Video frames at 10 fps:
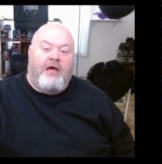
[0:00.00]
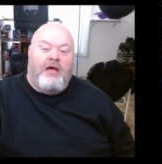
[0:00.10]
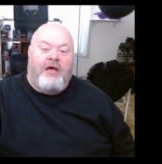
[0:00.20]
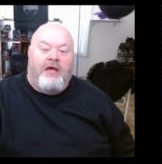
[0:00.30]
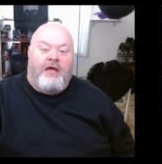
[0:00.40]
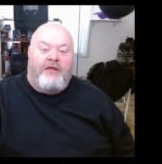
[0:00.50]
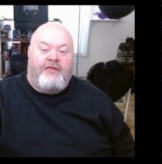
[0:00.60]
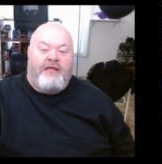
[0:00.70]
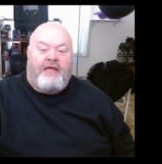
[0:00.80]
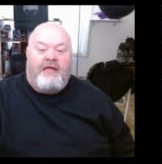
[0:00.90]
uh,
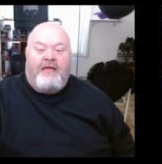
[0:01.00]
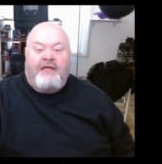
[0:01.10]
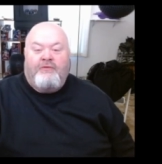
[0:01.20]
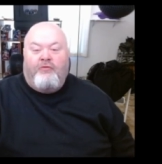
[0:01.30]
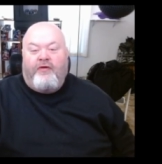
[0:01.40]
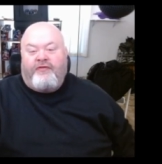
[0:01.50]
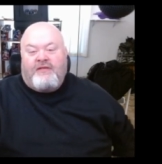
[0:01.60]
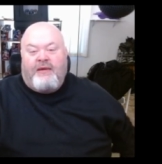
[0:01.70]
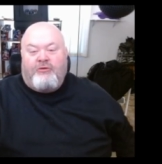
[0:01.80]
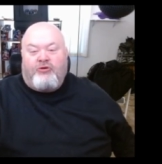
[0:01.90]
the War for
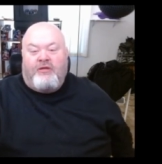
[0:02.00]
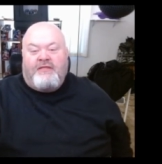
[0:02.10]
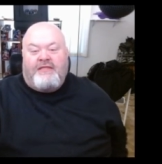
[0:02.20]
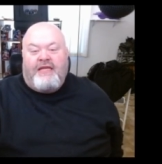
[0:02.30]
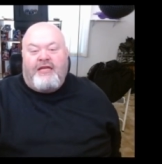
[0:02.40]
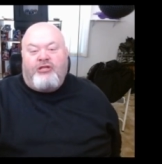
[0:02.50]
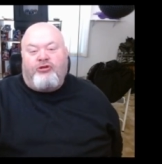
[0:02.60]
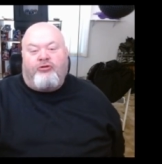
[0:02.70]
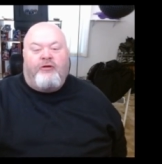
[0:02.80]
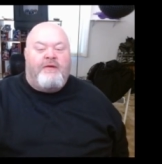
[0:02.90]
Cybertron Siege
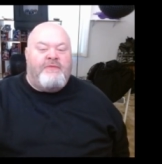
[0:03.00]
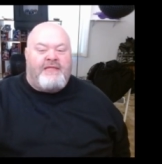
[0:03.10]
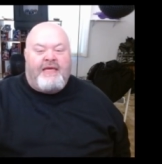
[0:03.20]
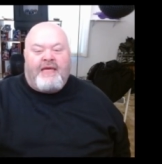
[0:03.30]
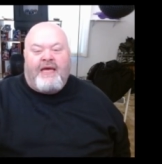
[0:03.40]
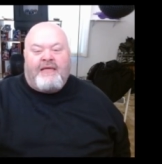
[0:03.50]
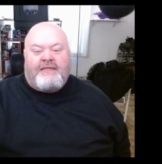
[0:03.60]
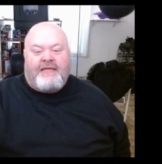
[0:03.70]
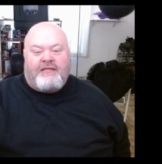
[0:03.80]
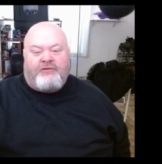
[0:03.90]
Kremzeek
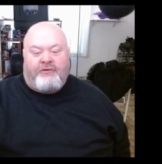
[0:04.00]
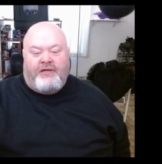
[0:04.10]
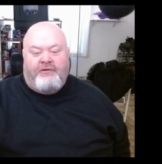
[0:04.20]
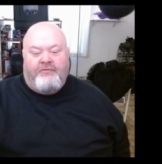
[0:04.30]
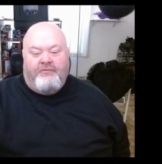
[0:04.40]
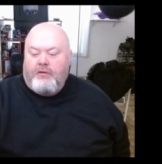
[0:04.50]
accessory.